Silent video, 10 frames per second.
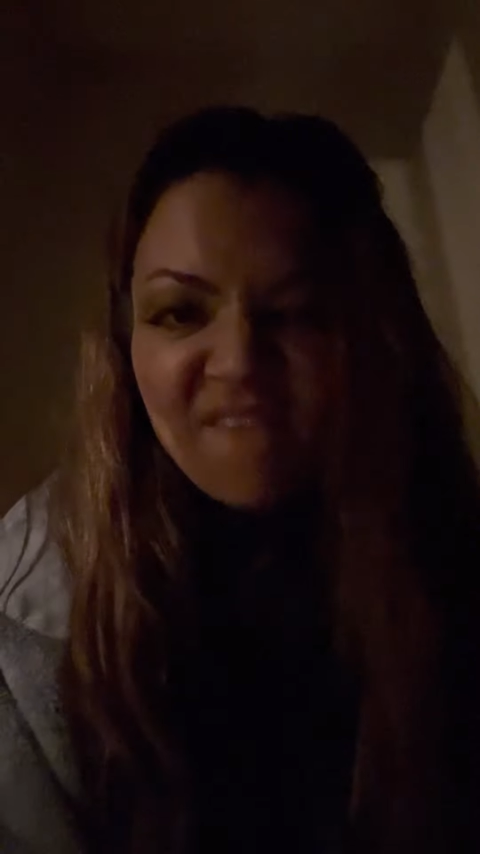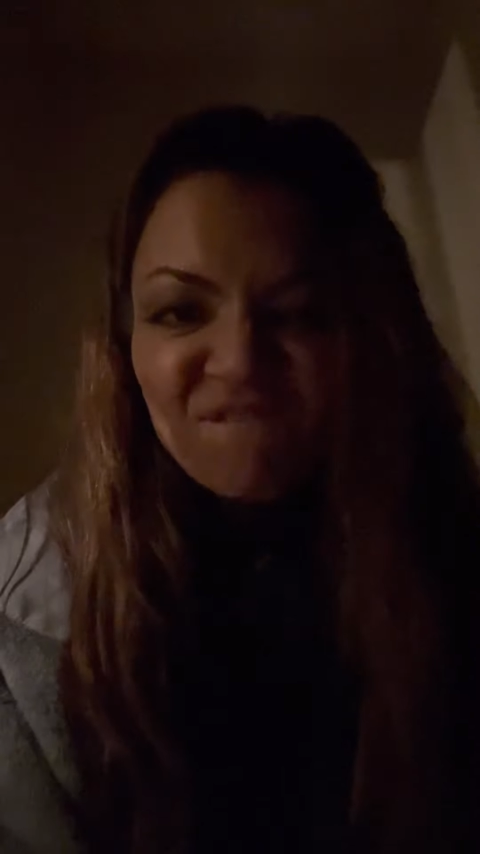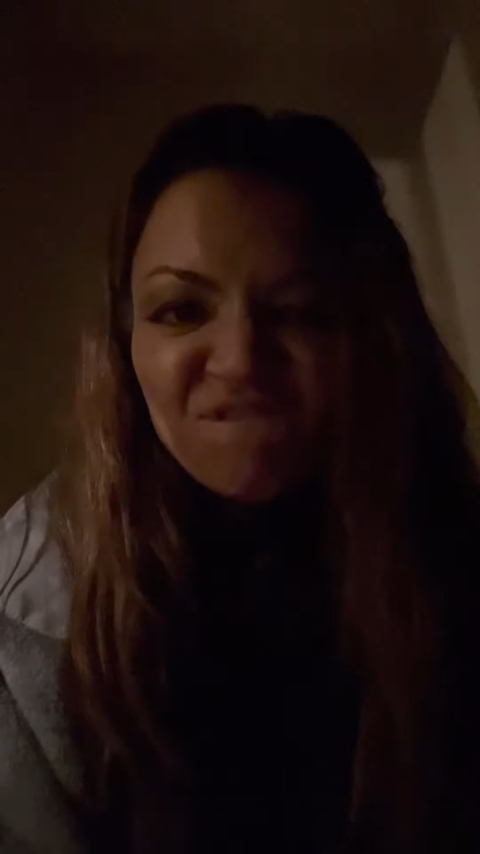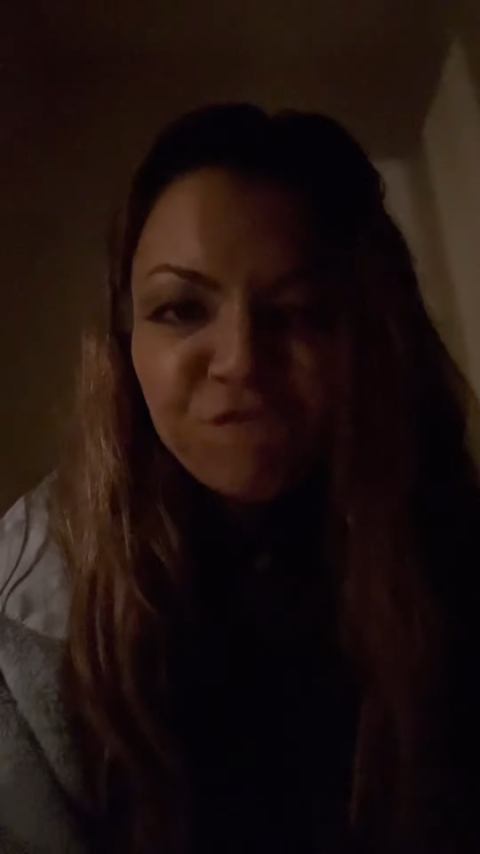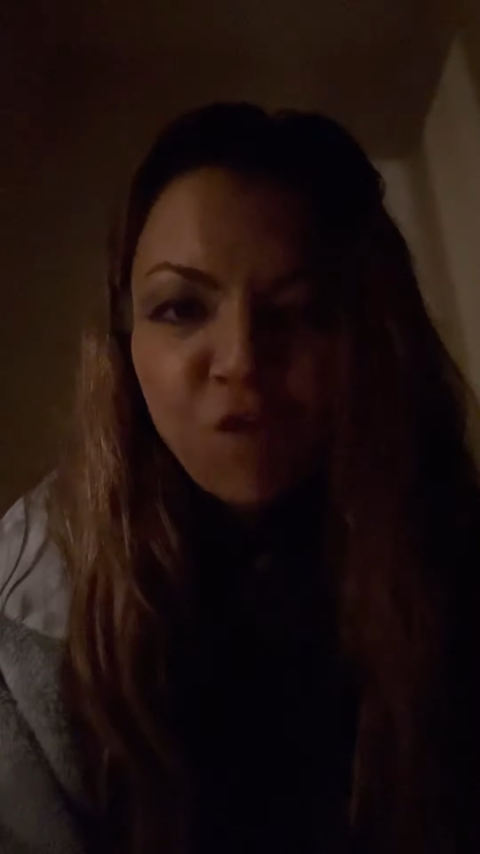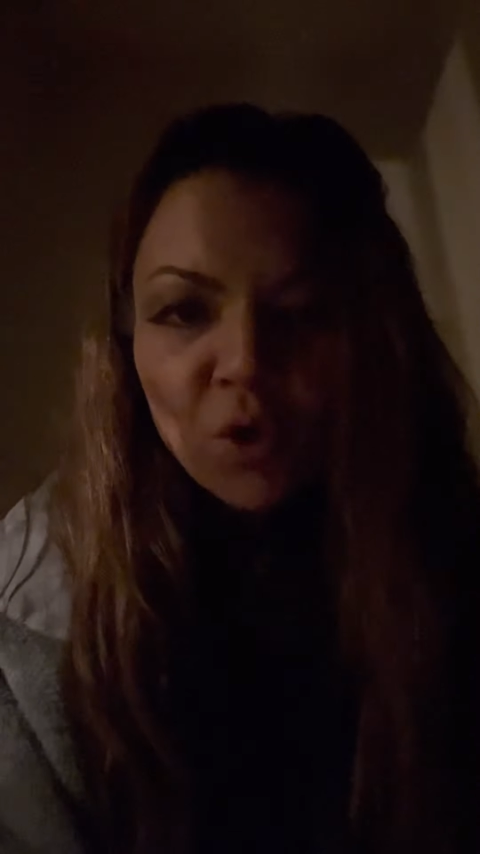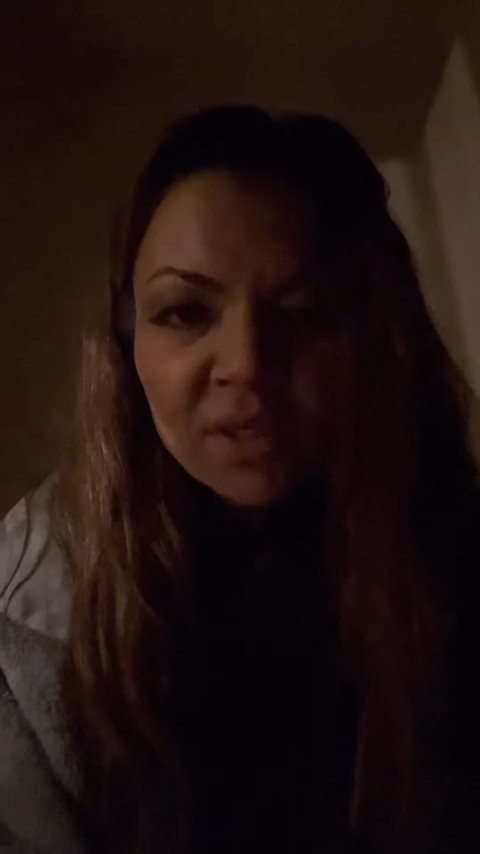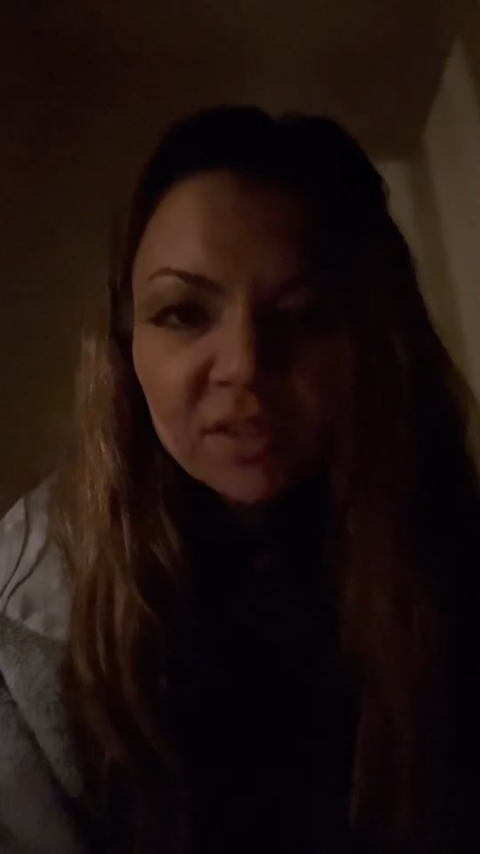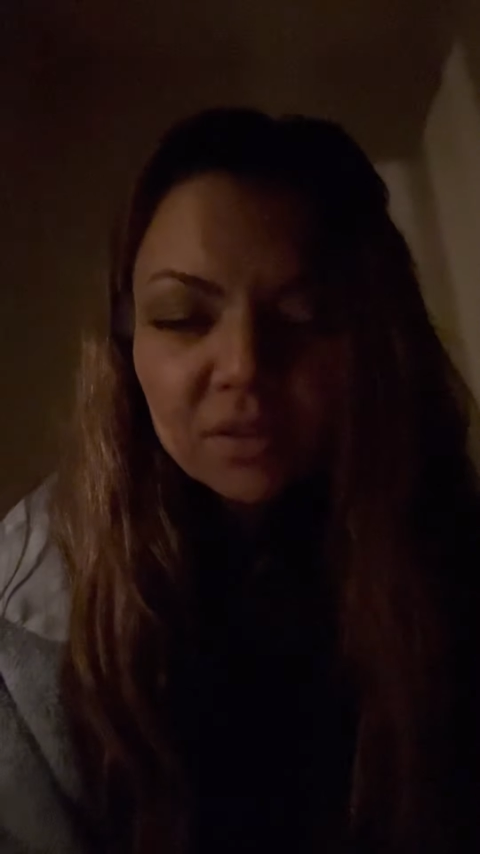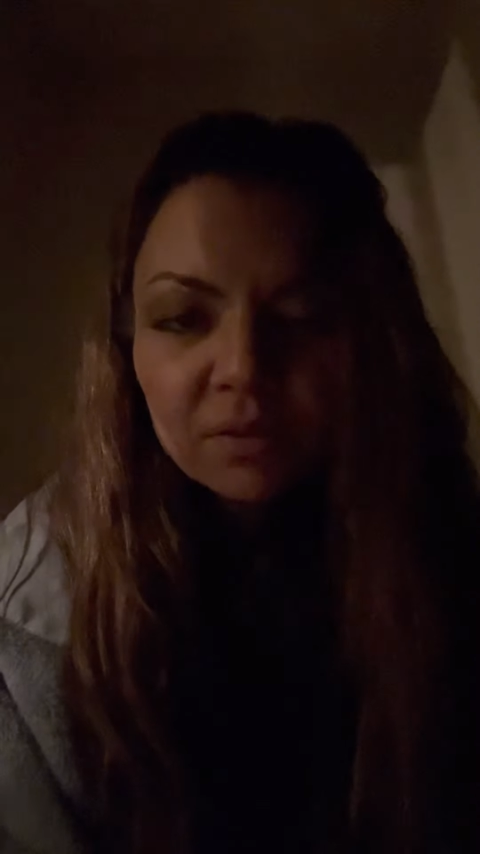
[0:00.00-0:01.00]

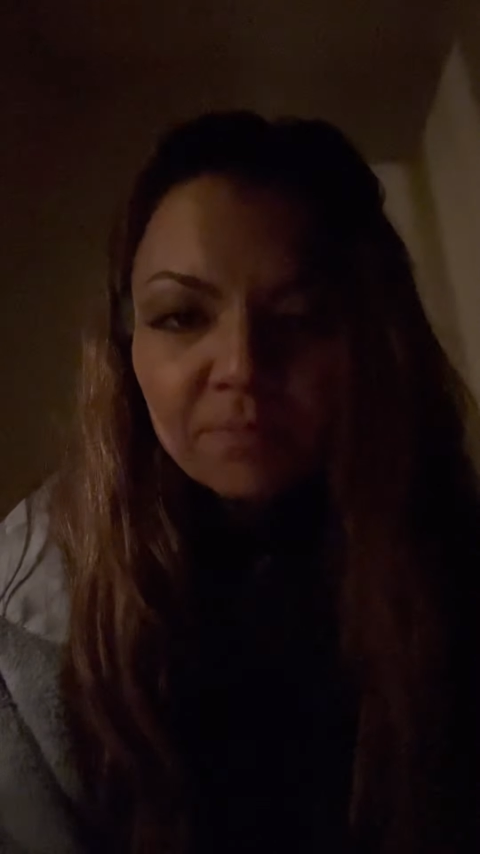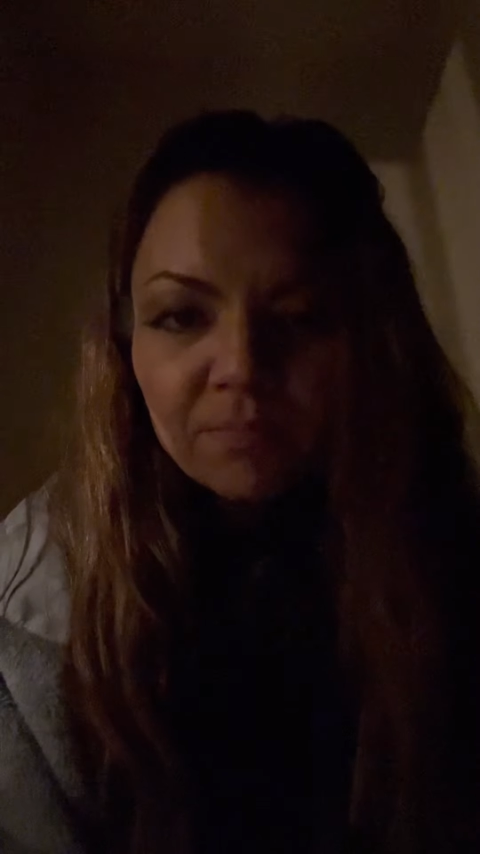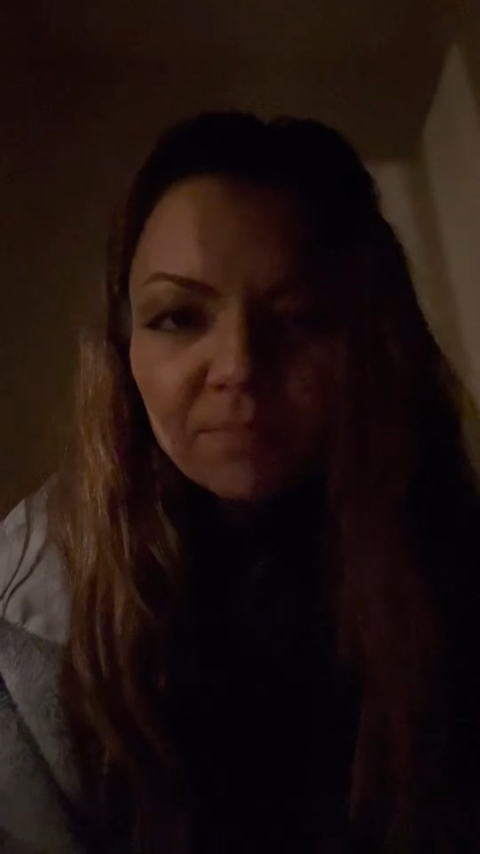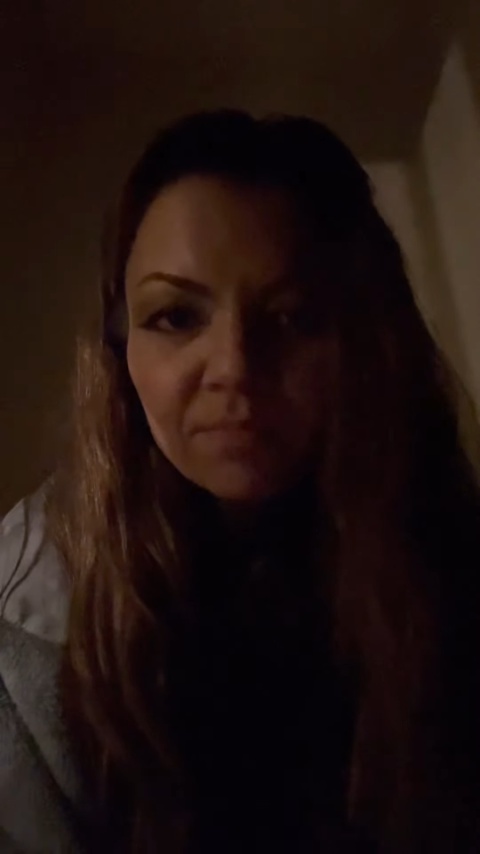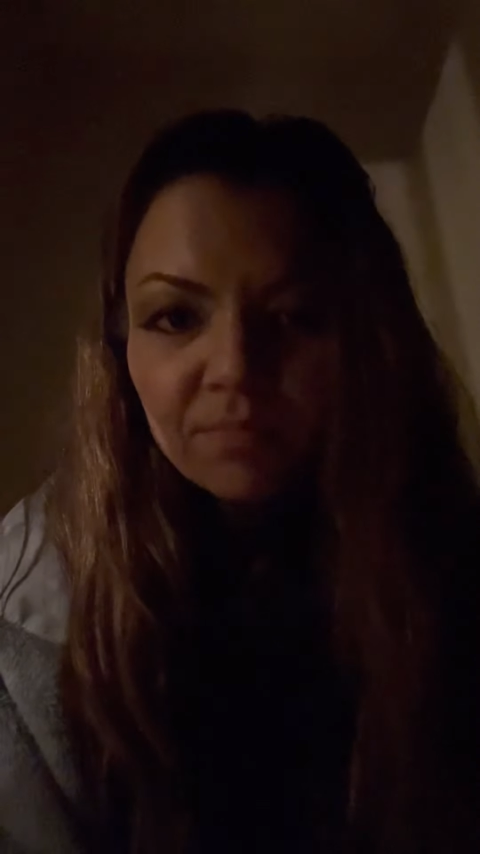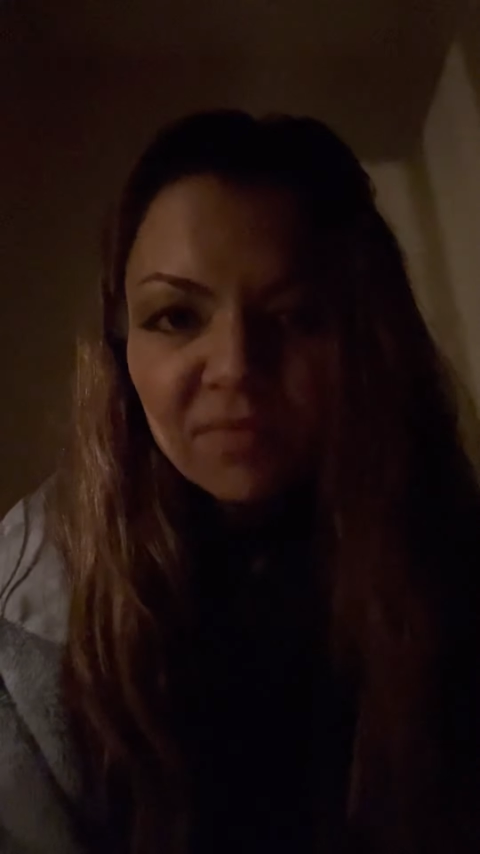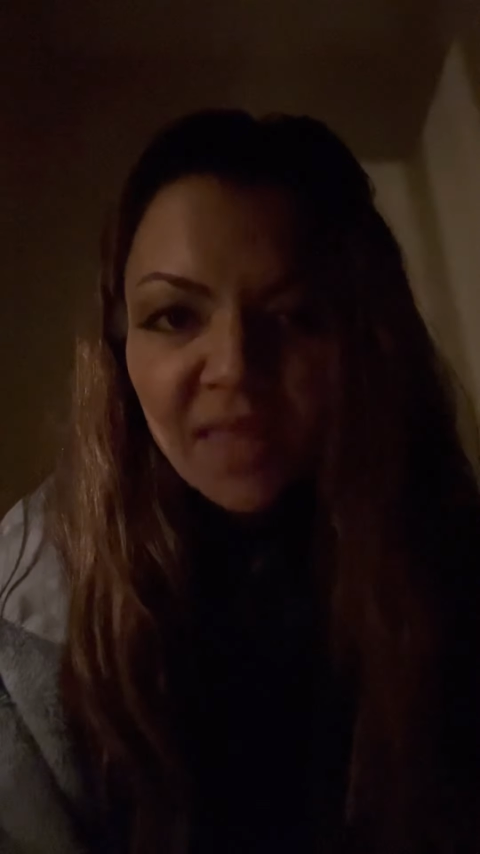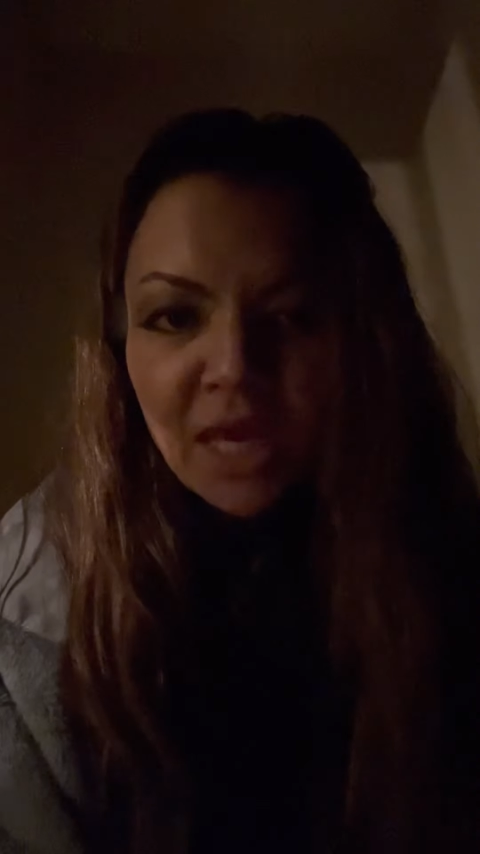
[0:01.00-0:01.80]
force. They